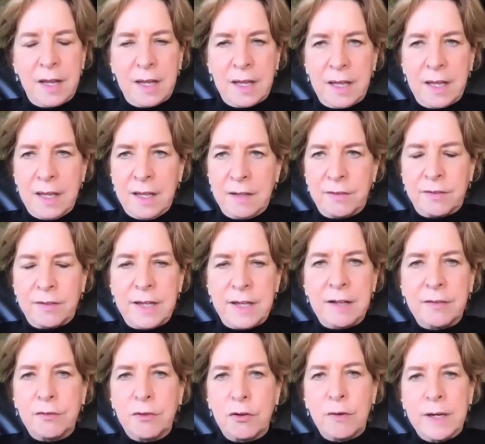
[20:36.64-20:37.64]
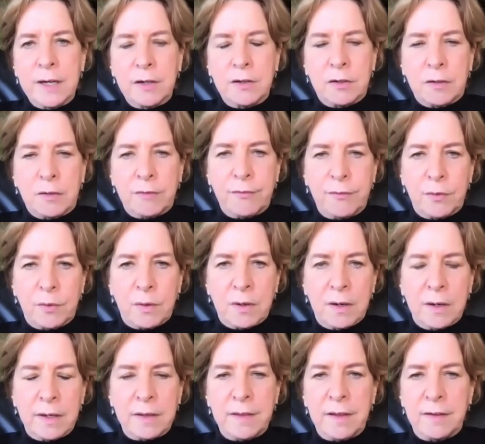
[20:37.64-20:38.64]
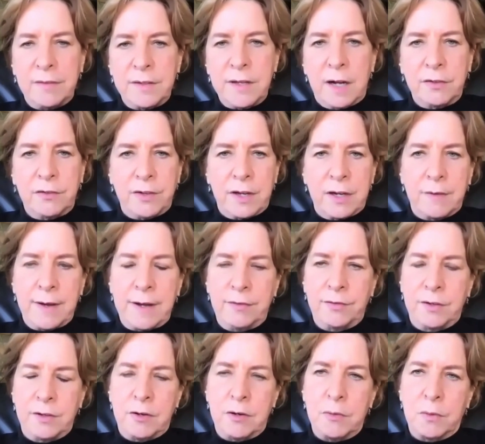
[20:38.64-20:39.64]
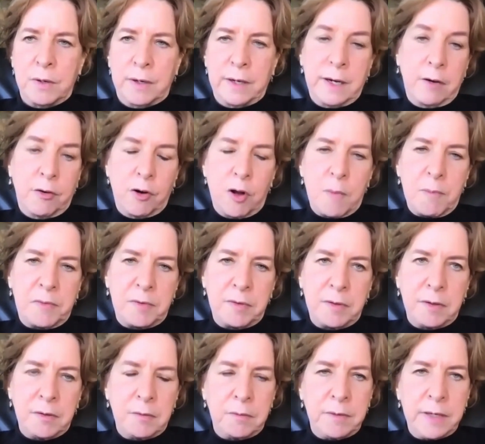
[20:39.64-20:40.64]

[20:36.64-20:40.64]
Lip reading: is critical for this young generation who are going to grow up to,